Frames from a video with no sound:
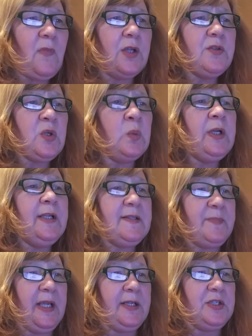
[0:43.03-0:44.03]
So, what is
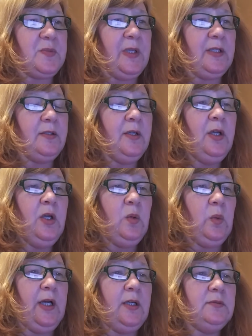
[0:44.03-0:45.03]
management?
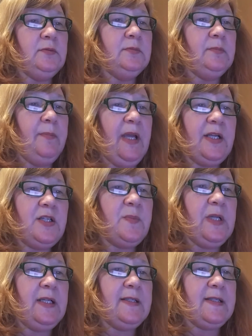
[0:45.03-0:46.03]
Well,
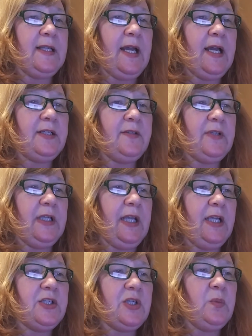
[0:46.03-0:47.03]
management is the act of
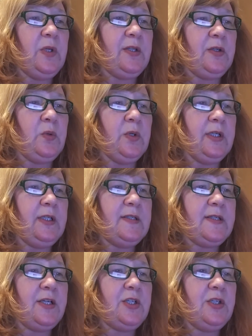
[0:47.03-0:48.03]
engaging with an
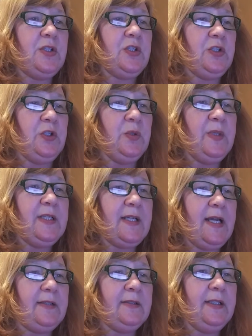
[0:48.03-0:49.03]
organization's human
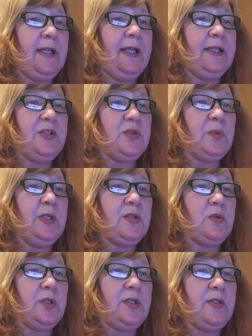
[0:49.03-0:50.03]
talent and its
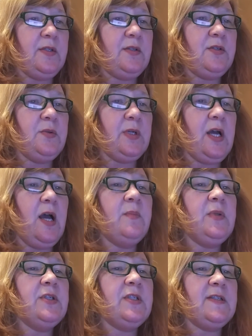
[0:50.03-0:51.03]
resources to
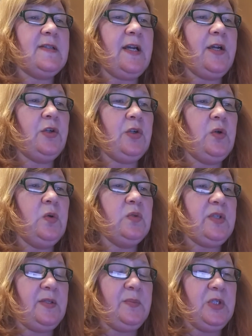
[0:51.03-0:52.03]
accomplish desired
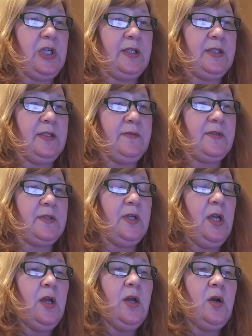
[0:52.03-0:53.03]
goals and objectives.
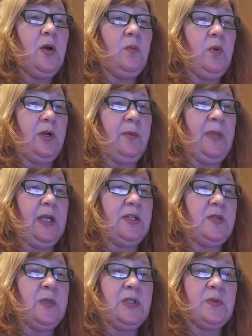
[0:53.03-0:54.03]
What are
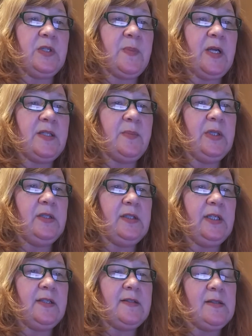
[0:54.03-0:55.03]
management's
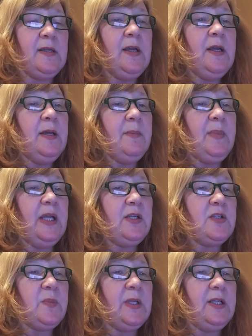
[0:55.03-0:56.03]
responsibilities?
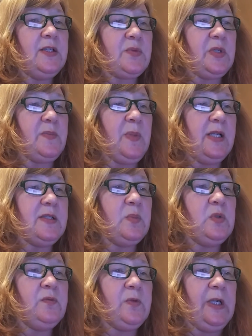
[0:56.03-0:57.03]
Management is
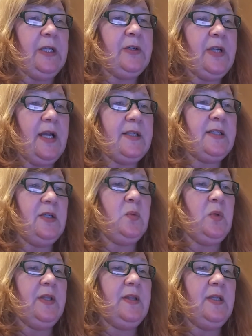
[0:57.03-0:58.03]
responsible for interacting
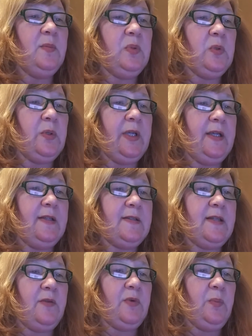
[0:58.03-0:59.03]
with the employees
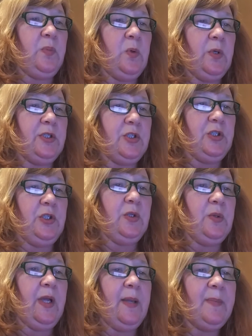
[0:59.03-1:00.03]
that report to
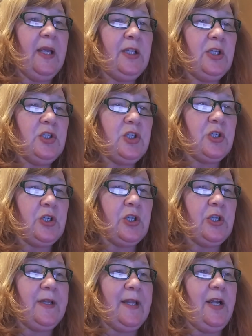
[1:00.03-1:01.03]
you and making
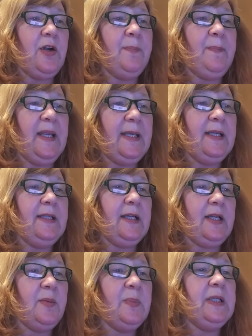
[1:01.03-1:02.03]
sure they are meeting the
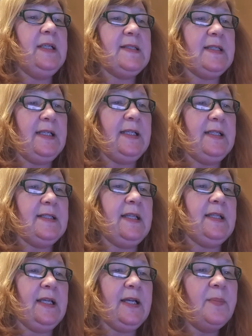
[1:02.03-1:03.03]
company's needs
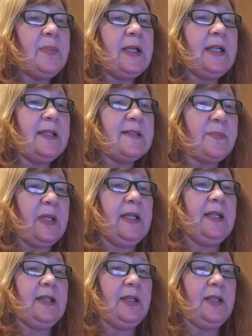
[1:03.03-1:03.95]
and the company is meeting